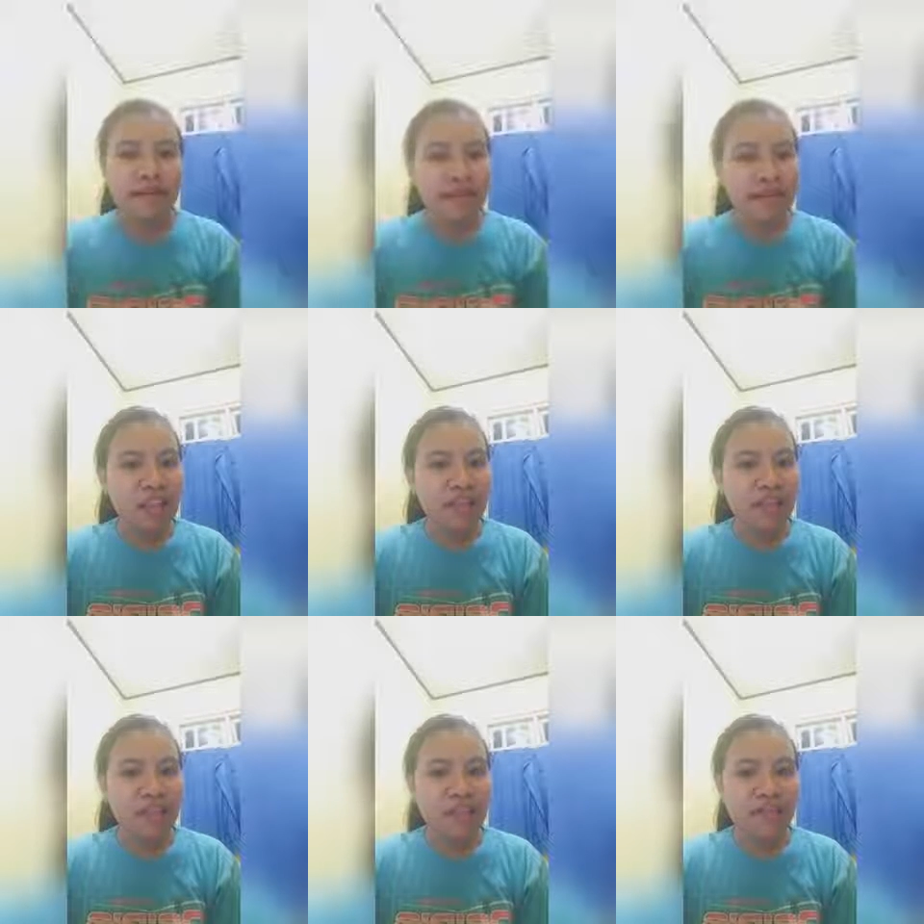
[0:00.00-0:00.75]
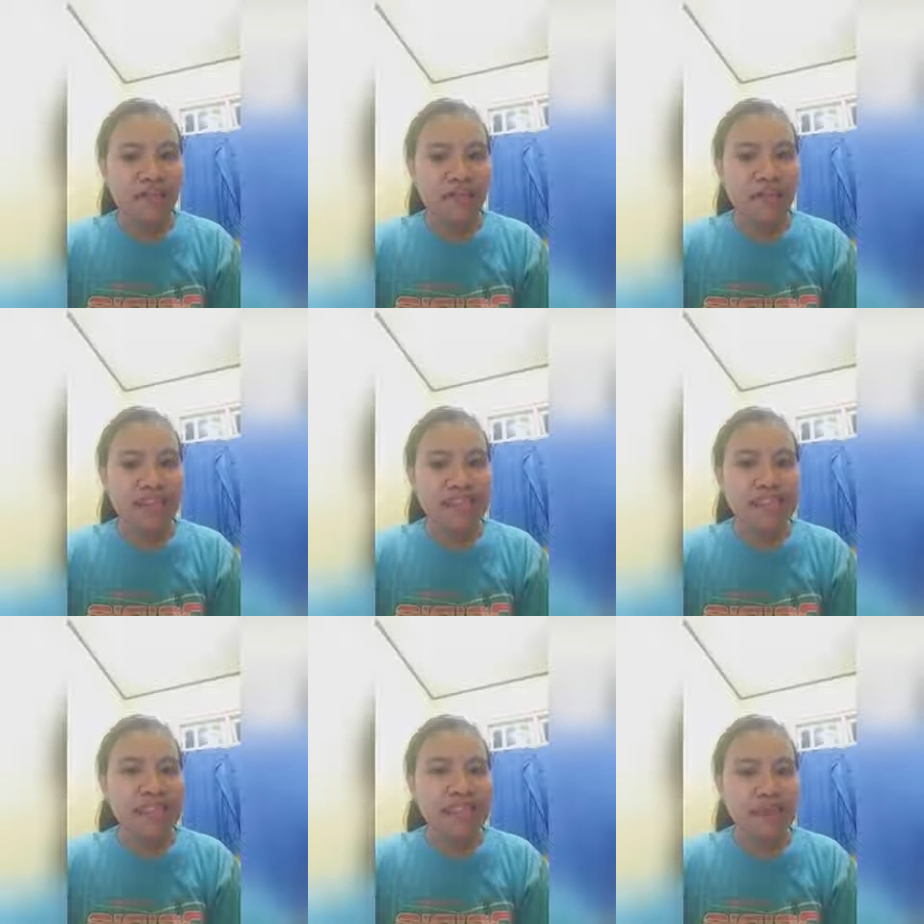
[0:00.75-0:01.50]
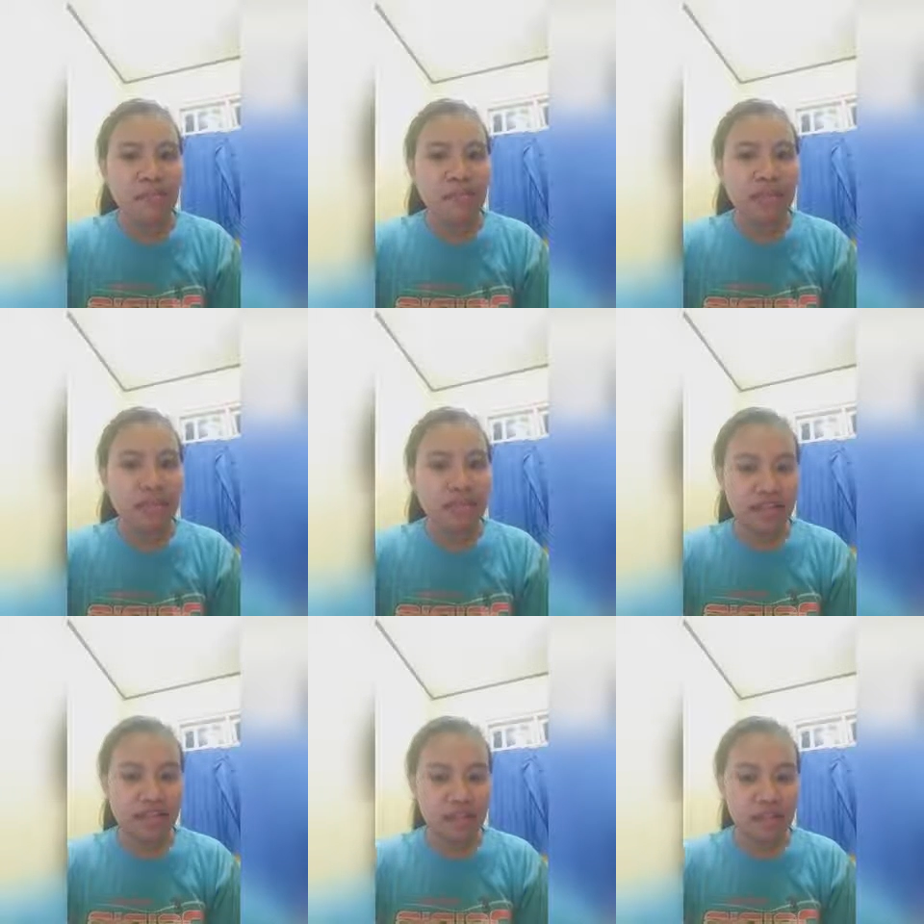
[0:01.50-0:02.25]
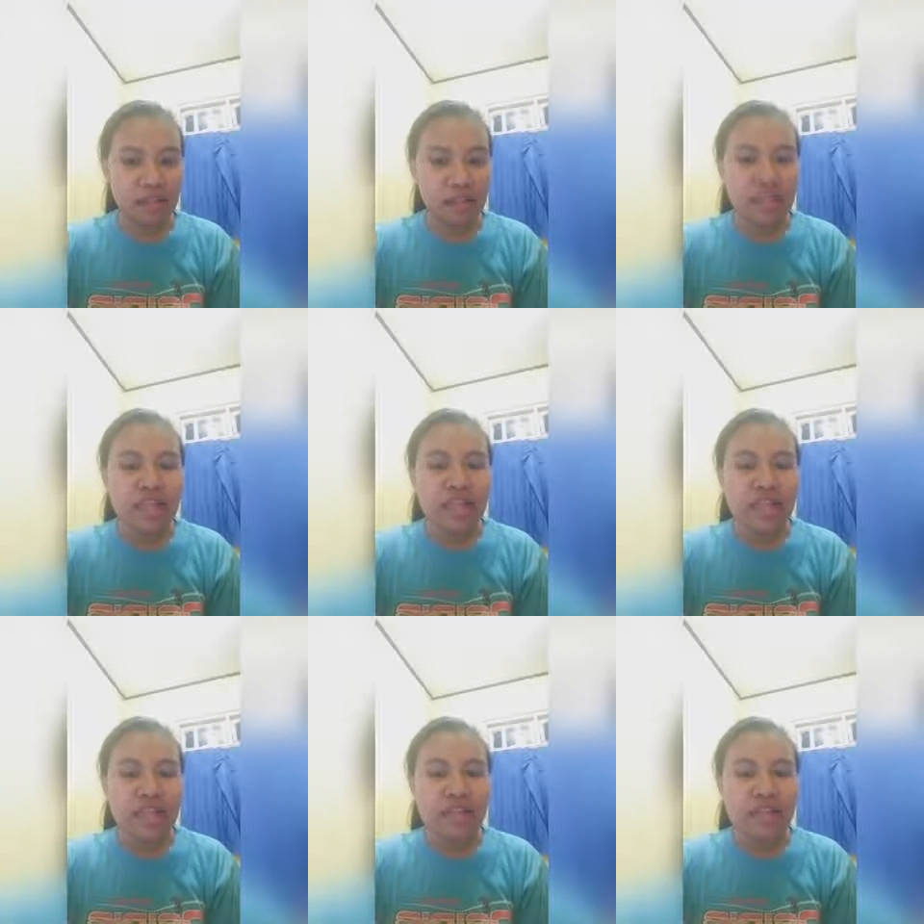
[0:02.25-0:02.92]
Hello, my main friends. I'm Angel Natsun,